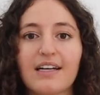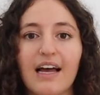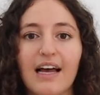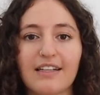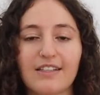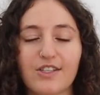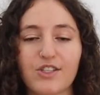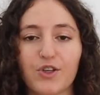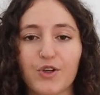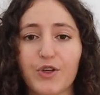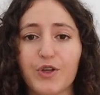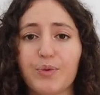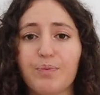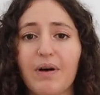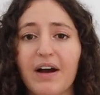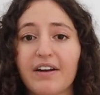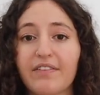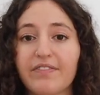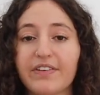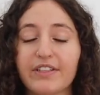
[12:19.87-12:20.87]
And so you
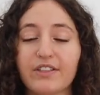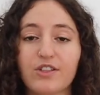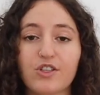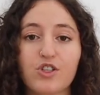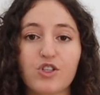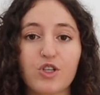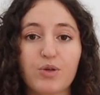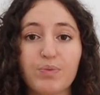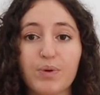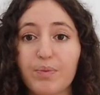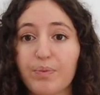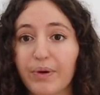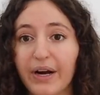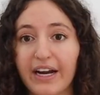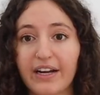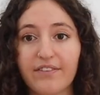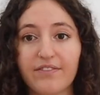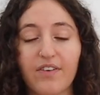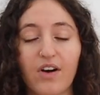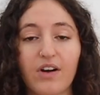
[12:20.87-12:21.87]
might feel super
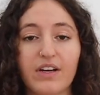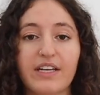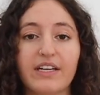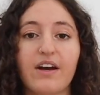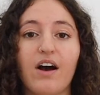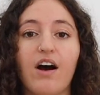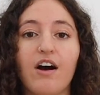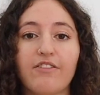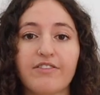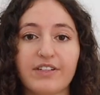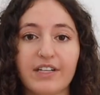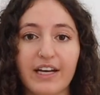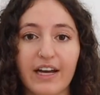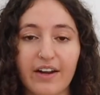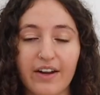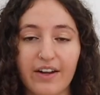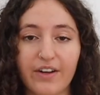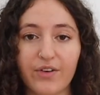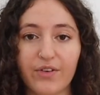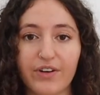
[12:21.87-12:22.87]
brain foggy after
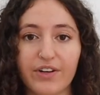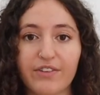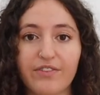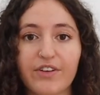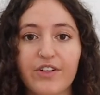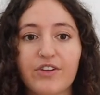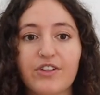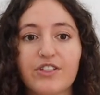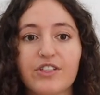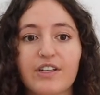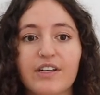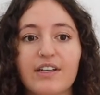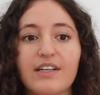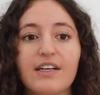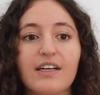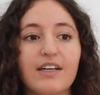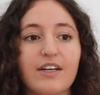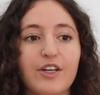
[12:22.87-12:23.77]
getting your infusion.